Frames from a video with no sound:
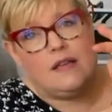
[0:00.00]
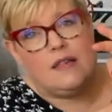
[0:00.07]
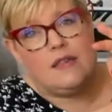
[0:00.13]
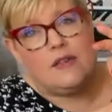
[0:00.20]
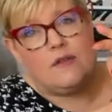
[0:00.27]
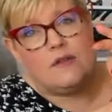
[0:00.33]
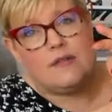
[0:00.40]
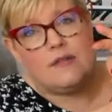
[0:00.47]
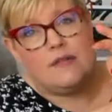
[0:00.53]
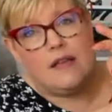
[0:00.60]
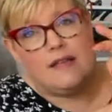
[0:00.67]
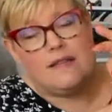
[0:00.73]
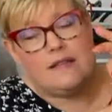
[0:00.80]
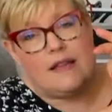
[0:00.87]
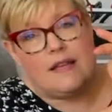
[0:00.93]
there is
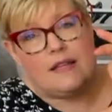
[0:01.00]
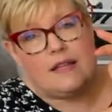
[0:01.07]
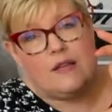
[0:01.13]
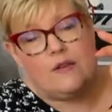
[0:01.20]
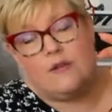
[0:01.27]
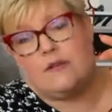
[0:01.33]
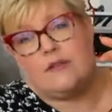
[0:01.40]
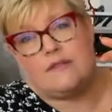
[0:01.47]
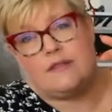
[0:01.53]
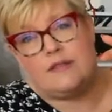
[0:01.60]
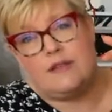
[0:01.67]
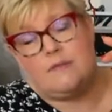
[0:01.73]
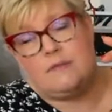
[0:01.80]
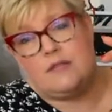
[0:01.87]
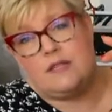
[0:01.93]
less likelihood of
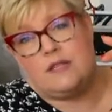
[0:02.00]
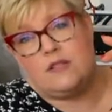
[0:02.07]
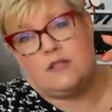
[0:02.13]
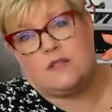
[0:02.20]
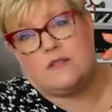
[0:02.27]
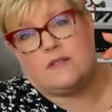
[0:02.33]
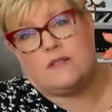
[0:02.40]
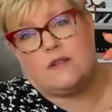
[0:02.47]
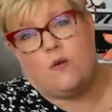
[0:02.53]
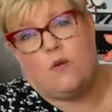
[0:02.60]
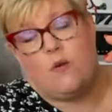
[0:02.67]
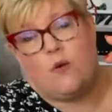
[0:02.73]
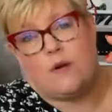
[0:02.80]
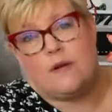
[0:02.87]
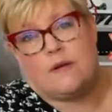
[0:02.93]
skipped stitches
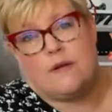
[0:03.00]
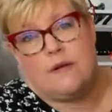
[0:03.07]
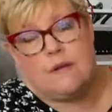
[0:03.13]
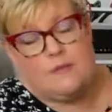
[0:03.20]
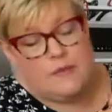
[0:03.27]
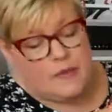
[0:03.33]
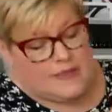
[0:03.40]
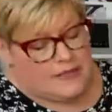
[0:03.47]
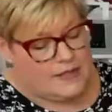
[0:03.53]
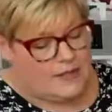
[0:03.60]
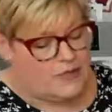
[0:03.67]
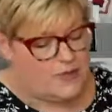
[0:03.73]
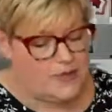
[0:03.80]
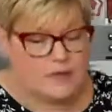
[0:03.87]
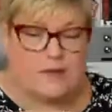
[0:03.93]
or missed
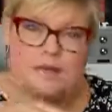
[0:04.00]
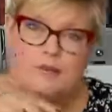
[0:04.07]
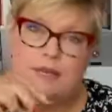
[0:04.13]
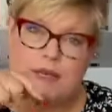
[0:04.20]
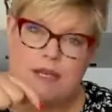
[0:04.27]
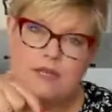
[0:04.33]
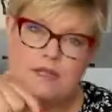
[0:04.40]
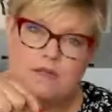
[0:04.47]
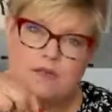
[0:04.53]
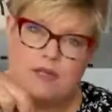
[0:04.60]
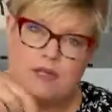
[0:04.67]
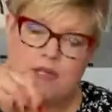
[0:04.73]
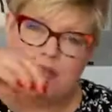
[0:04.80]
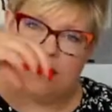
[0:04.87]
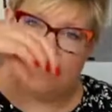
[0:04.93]
stitches, because if you
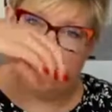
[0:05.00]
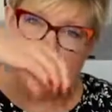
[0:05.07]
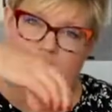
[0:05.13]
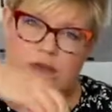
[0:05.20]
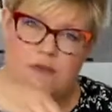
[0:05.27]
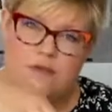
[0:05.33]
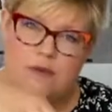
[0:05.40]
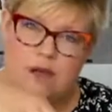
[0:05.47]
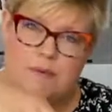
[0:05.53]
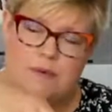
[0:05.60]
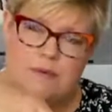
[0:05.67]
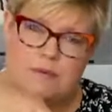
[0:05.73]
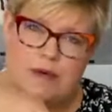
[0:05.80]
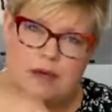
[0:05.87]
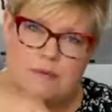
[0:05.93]
think about a
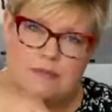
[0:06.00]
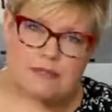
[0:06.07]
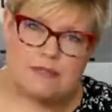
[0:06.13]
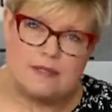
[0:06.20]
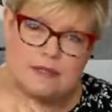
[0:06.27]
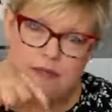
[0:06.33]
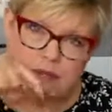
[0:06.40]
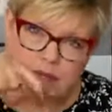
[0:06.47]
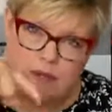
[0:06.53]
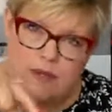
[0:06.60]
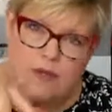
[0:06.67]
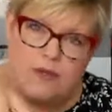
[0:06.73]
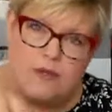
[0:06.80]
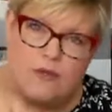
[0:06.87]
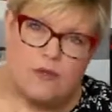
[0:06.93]
drop-in bobbin system,
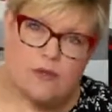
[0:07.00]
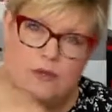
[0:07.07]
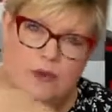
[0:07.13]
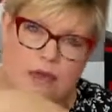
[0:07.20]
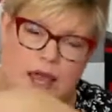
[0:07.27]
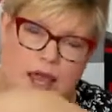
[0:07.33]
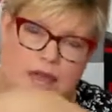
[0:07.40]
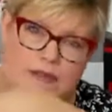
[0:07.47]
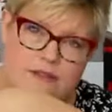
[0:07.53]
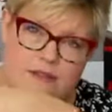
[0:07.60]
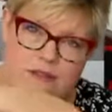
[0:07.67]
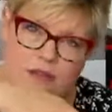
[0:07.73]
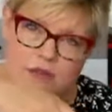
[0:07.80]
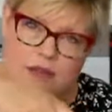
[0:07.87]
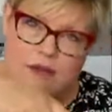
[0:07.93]
the thread has
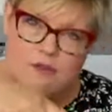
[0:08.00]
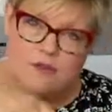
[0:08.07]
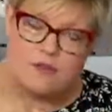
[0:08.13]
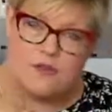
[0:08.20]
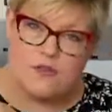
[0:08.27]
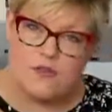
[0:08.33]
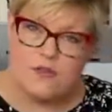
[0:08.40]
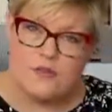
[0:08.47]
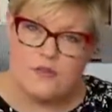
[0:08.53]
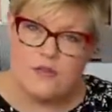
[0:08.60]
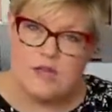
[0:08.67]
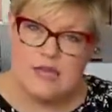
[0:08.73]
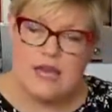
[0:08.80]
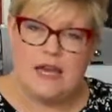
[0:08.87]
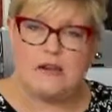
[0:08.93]
to travel
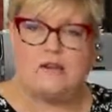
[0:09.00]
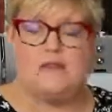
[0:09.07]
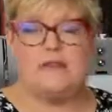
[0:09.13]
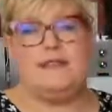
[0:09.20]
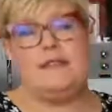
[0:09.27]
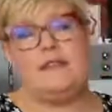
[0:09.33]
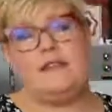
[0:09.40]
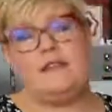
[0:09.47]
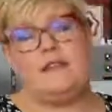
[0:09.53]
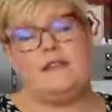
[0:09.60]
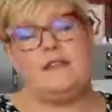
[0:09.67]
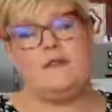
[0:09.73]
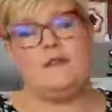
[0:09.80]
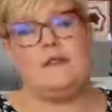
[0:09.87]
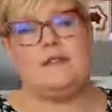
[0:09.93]
360
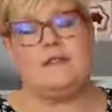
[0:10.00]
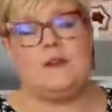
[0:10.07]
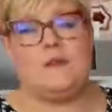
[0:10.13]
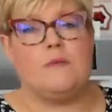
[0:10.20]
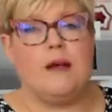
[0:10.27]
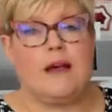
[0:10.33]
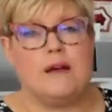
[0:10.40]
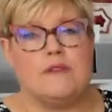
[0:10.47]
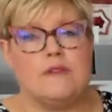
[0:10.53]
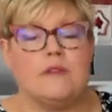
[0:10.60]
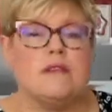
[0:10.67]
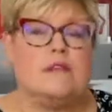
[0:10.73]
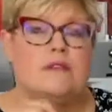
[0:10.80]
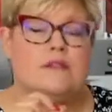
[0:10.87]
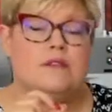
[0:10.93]
degrees around
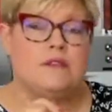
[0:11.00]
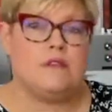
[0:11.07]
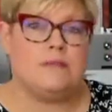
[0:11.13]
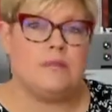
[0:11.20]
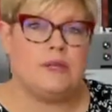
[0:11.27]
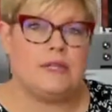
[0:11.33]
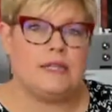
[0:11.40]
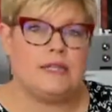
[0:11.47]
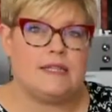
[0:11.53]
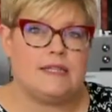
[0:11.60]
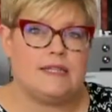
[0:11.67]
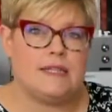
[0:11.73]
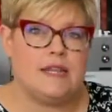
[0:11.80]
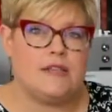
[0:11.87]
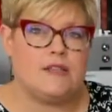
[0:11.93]
to complete a
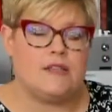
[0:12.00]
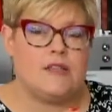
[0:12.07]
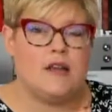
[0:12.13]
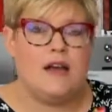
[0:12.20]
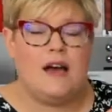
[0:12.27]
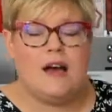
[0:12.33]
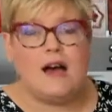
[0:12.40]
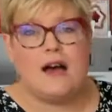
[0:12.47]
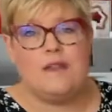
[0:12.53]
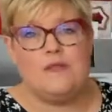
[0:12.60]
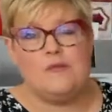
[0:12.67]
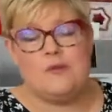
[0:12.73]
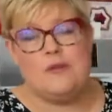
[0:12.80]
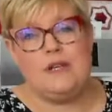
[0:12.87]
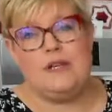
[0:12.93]
stitch. On the
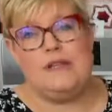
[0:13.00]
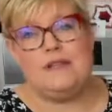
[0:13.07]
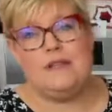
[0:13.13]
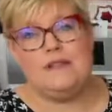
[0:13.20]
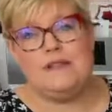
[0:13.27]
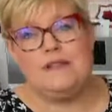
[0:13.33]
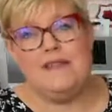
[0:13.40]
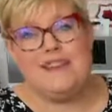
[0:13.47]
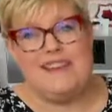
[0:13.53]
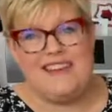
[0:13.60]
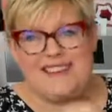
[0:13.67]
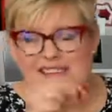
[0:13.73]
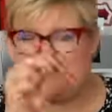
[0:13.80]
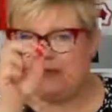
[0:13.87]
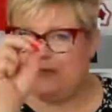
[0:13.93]
BERNINA,
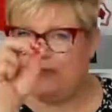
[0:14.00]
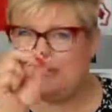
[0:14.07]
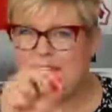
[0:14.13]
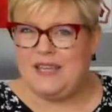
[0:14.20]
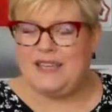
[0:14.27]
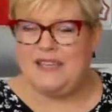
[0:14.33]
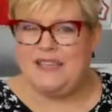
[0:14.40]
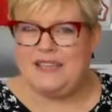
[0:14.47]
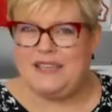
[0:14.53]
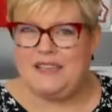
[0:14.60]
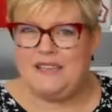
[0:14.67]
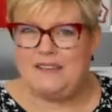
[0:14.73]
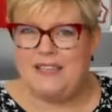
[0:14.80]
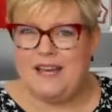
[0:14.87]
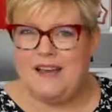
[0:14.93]
it's simply
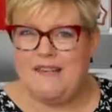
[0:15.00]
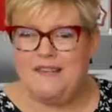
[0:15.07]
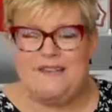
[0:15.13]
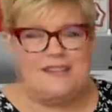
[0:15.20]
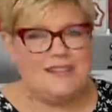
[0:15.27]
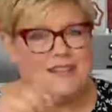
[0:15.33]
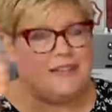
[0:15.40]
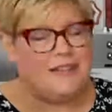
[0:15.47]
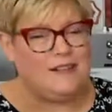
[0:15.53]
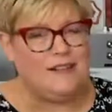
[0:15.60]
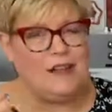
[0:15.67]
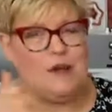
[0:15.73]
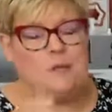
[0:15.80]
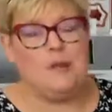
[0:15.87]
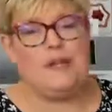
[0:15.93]
needle down, needle
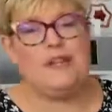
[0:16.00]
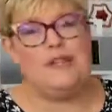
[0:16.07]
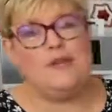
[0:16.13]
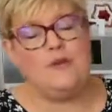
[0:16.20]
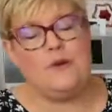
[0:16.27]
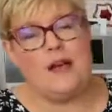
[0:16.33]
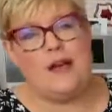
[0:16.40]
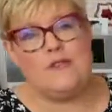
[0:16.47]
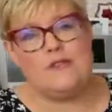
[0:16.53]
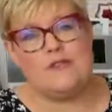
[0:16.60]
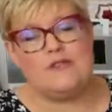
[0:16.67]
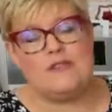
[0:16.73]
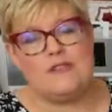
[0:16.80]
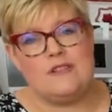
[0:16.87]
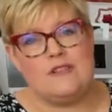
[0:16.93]
up, and you have
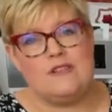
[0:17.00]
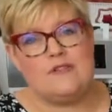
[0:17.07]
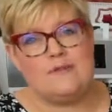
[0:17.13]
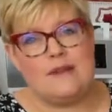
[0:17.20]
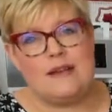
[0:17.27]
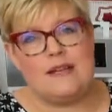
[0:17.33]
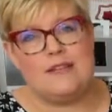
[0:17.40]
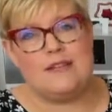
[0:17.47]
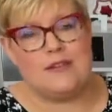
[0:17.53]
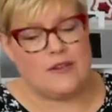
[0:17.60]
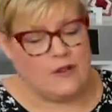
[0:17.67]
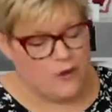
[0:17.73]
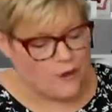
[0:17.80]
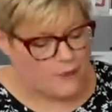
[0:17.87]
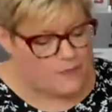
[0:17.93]
your stitch ready to
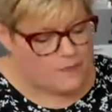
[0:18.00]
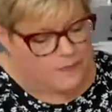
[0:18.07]
go.